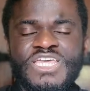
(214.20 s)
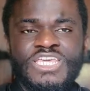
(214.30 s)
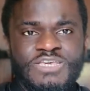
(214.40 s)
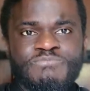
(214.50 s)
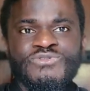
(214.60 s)

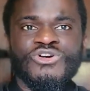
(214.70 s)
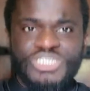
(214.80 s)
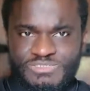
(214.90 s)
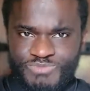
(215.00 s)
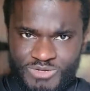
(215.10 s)
he broke
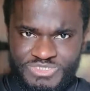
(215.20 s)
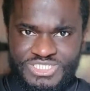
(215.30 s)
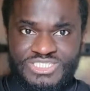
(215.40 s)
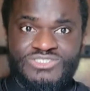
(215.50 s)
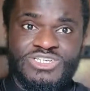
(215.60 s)
his
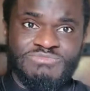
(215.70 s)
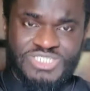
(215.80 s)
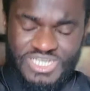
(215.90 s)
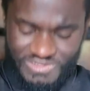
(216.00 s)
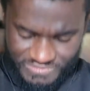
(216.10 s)
promises to
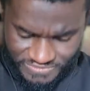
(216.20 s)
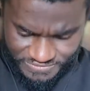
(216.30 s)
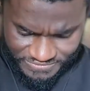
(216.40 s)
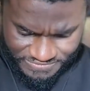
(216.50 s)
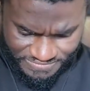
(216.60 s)
himself.
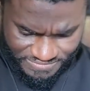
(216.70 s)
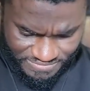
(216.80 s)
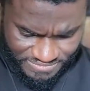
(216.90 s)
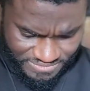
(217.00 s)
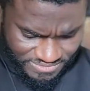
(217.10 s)

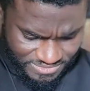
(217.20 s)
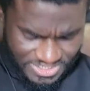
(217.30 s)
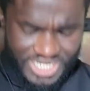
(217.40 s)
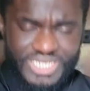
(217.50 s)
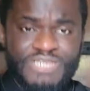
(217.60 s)

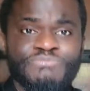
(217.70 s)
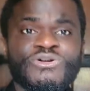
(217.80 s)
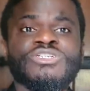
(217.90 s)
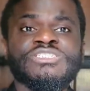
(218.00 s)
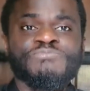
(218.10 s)
He
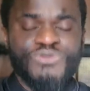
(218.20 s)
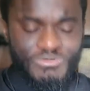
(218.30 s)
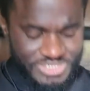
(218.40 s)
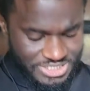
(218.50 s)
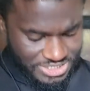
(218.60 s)
broke his
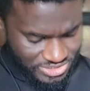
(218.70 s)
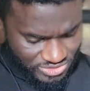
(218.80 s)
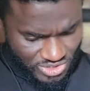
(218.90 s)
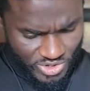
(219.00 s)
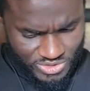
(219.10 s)
promises to
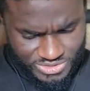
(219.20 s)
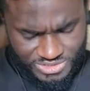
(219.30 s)
God.